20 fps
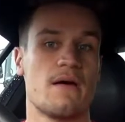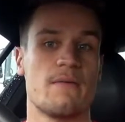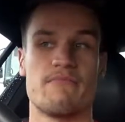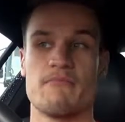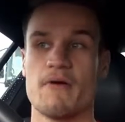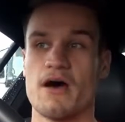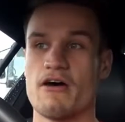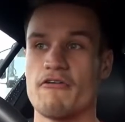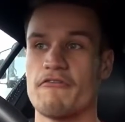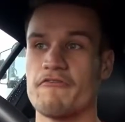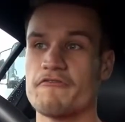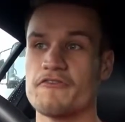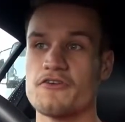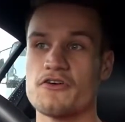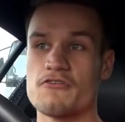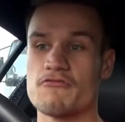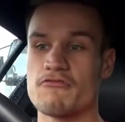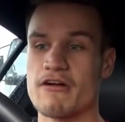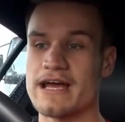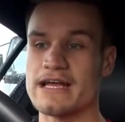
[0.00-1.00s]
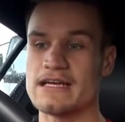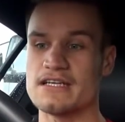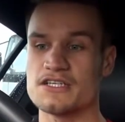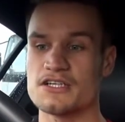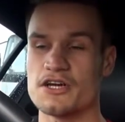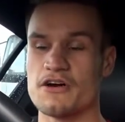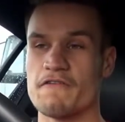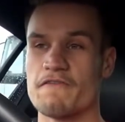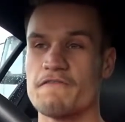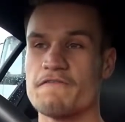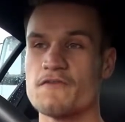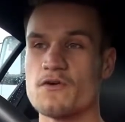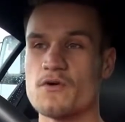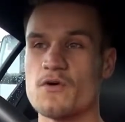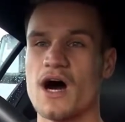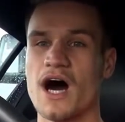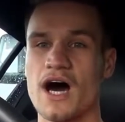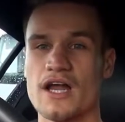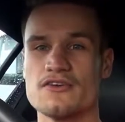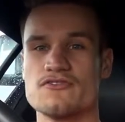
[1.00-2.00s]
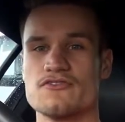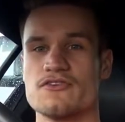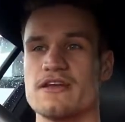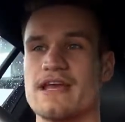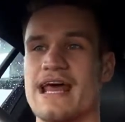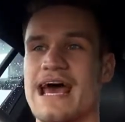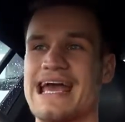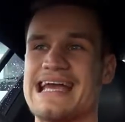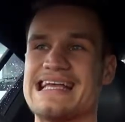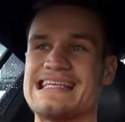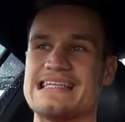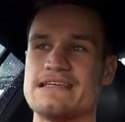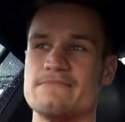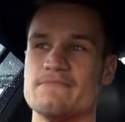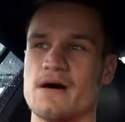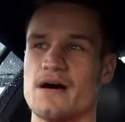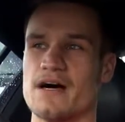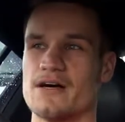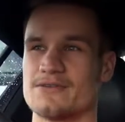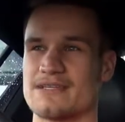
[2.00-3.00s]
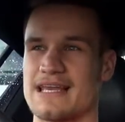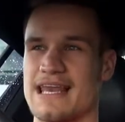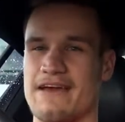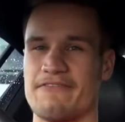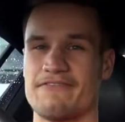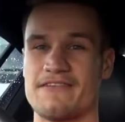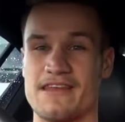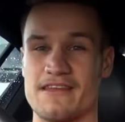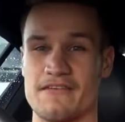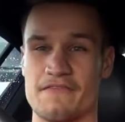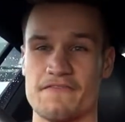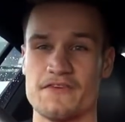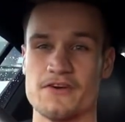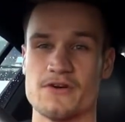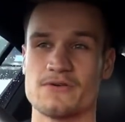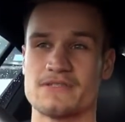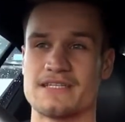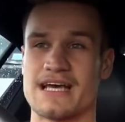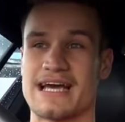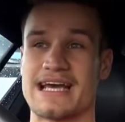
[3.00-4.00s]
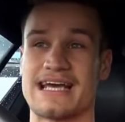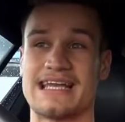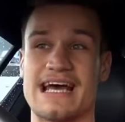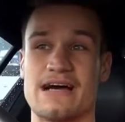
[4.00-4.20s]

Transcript: a fuel range of 480 miles left in the fuel tank,